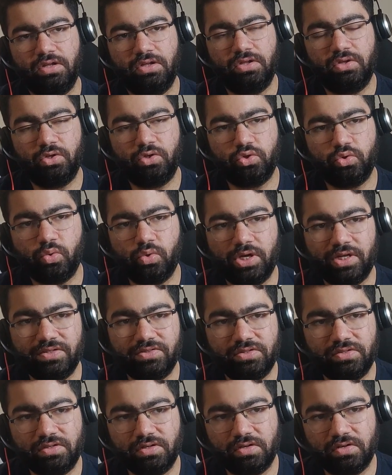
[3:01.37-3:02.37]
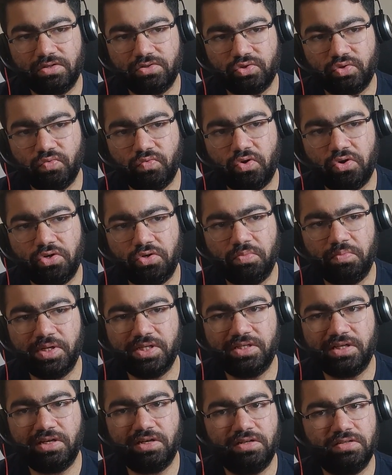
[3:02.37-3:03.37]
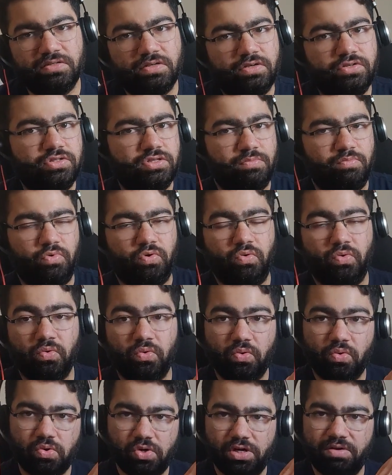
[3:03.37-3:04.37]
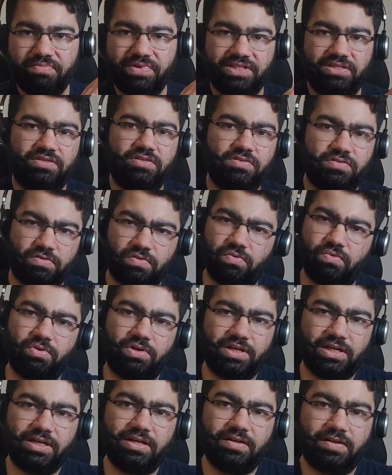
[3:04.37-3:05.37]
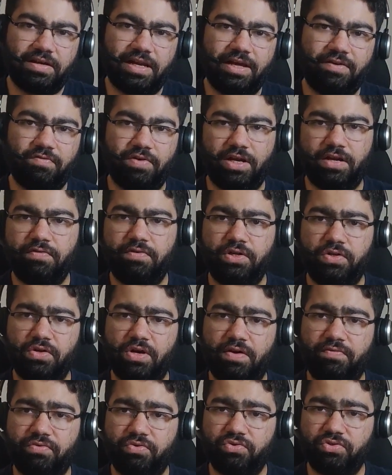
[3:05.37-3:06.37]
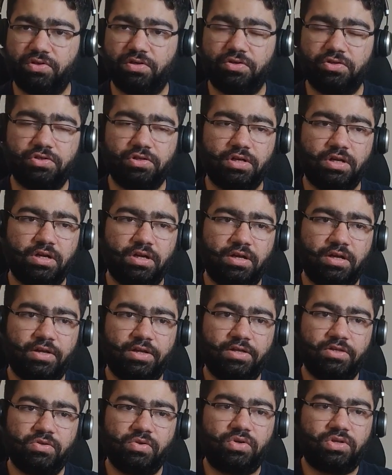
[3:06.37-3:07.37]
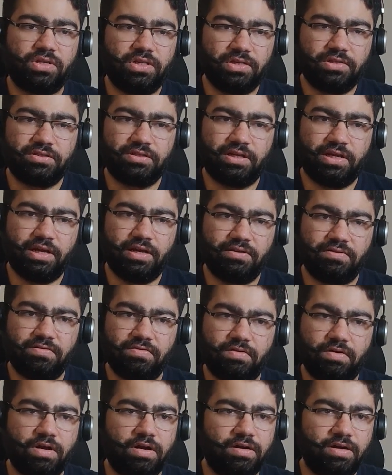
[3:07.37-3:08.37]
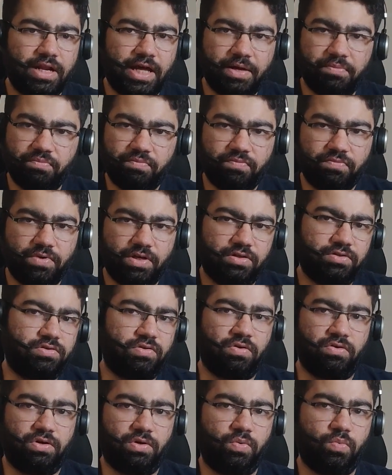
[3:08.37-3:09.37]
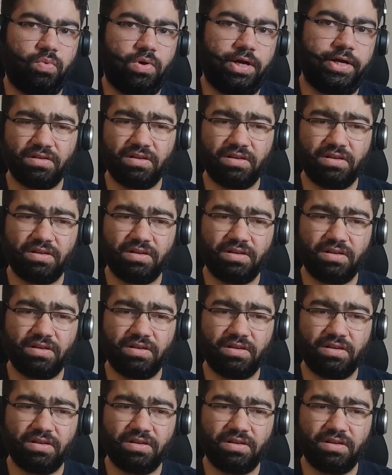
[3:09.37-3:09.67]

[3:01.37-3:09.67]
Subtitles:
You can search, you want to basically search some old messages only, like whenever you have to search. So in this case, real time is not required.